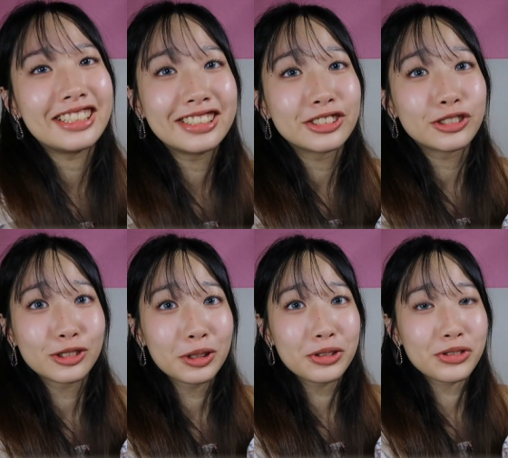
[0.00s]
is
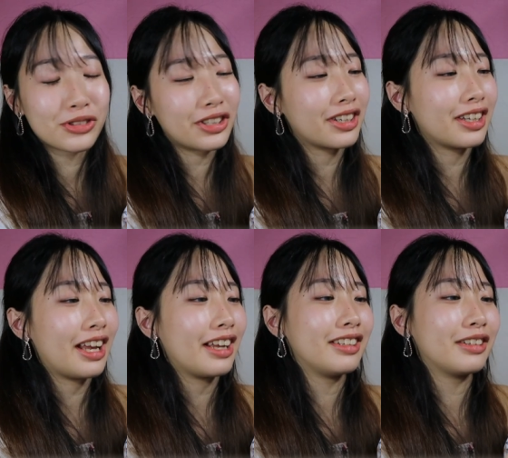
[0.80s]
so triggered
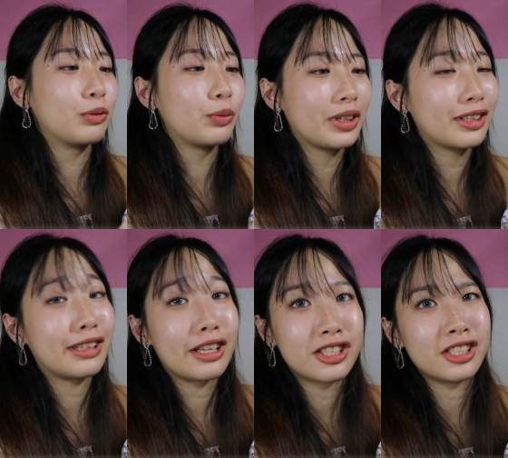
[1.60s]
at the wig
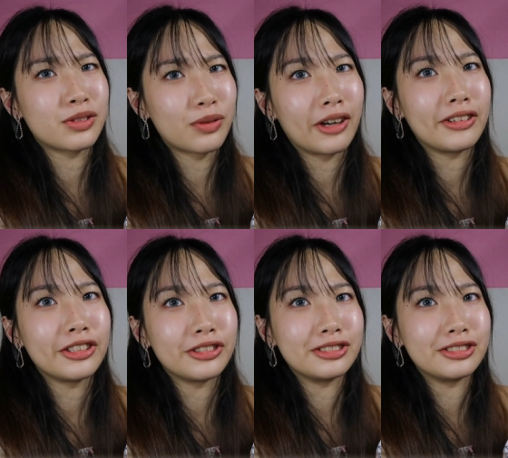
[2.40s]
that she's wearing